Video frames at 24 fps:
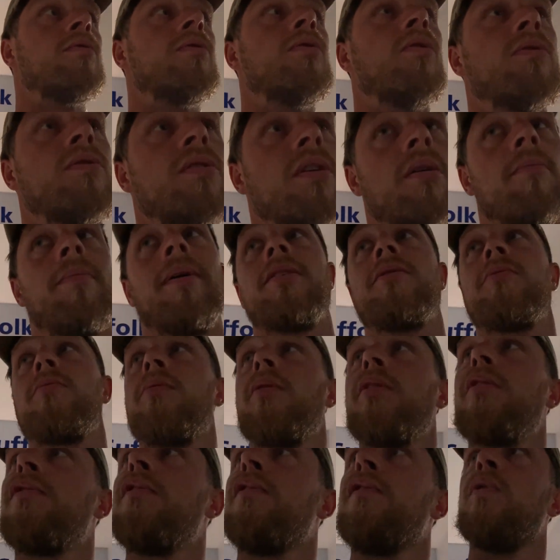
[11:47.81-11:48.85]
not to go back to
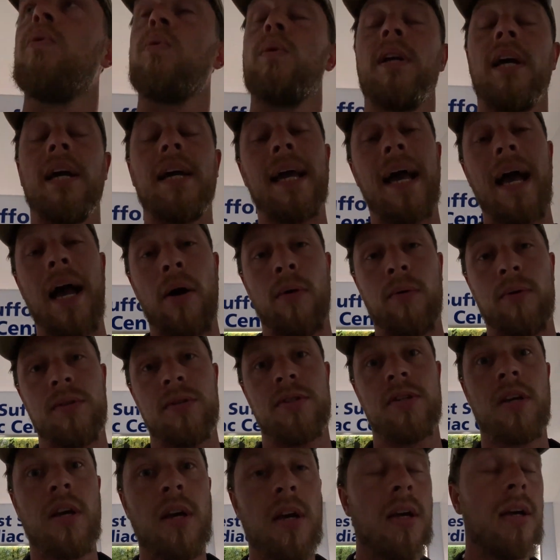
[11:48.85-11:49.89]
work for 48 hours,